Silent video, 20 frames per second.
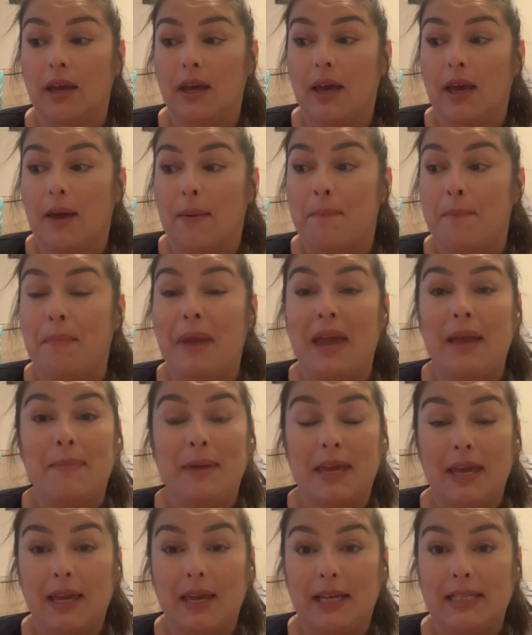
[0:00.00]

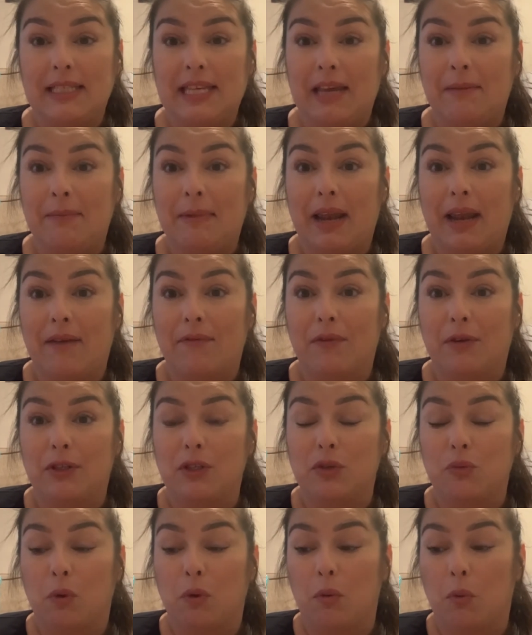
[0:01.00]
Maybe containment
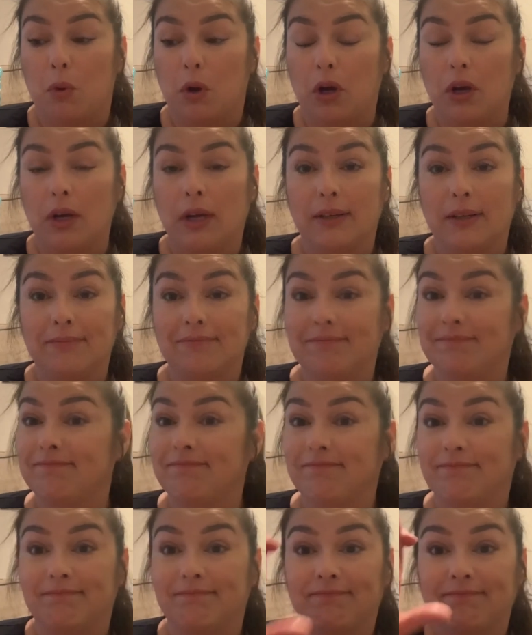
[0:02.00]
efforts will work.
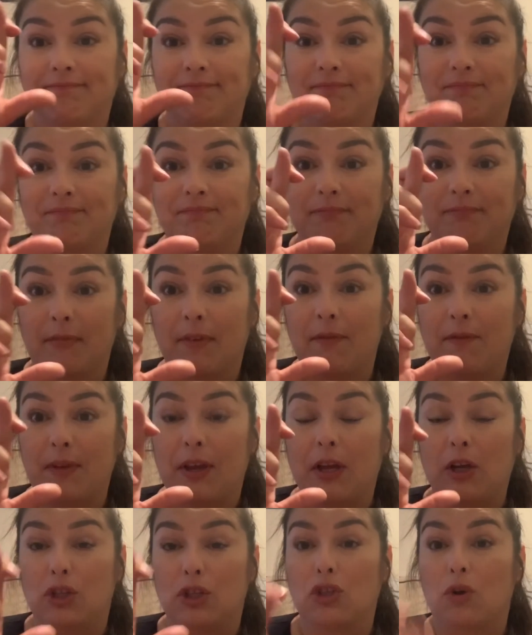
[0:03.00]

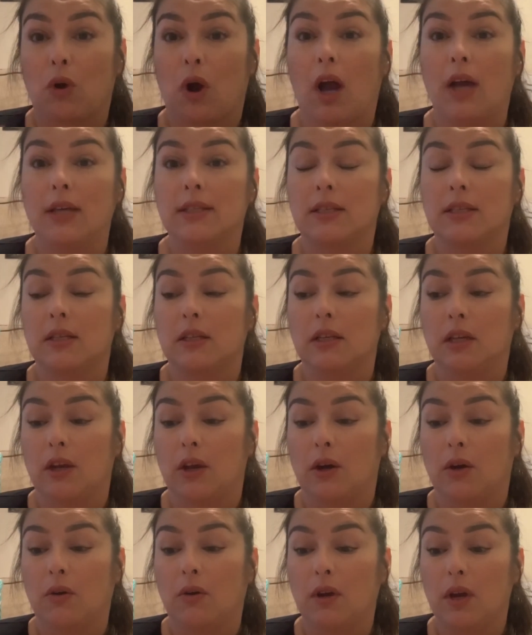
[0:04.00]
Fingers crossed, you
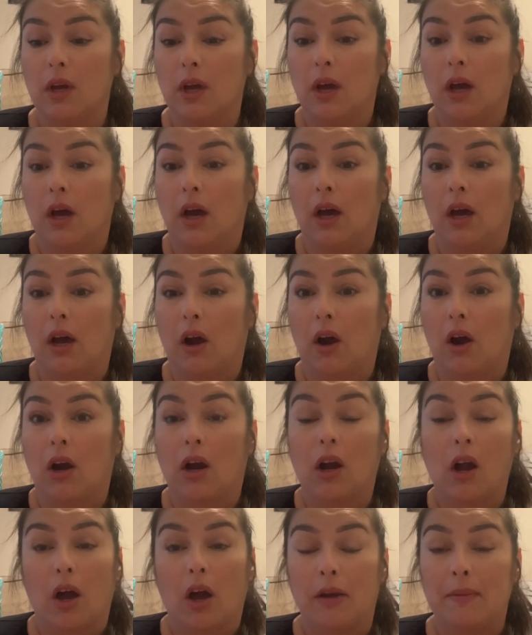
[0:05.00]
know. Our
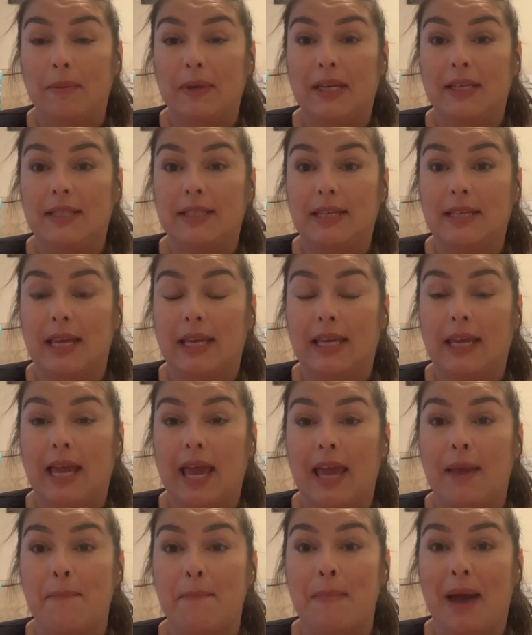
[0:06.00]
economy is taking
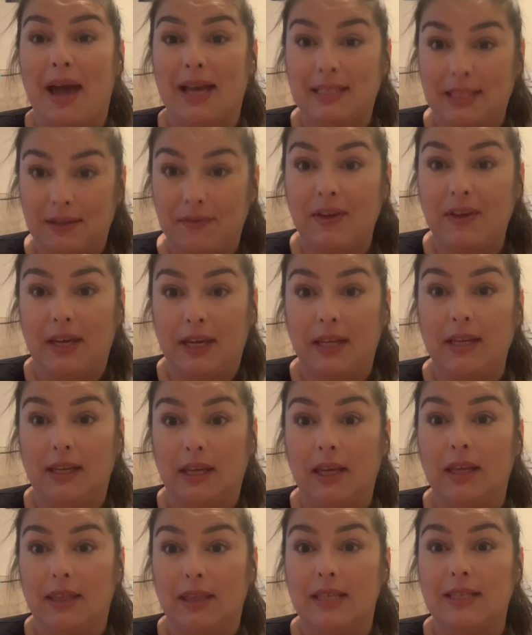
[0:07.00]
a massive hit
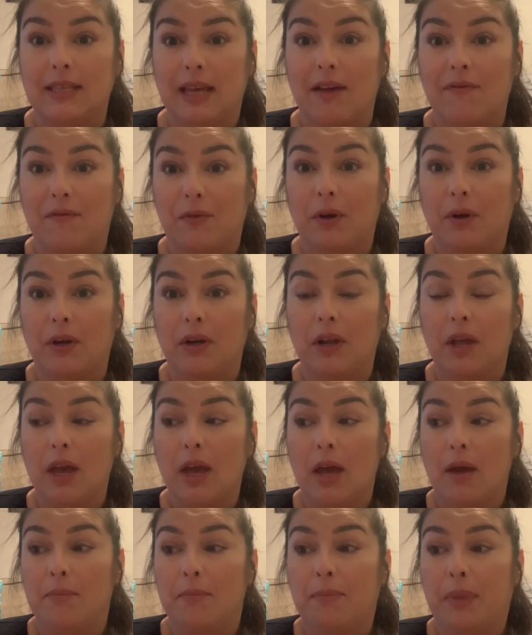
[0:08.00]
in this effort,
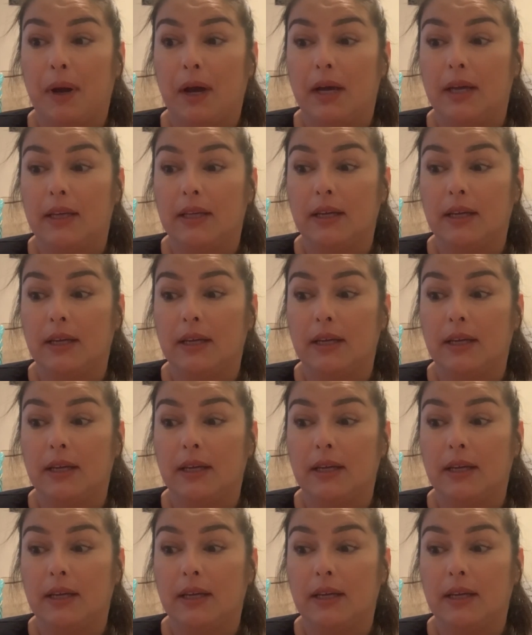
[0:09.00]
but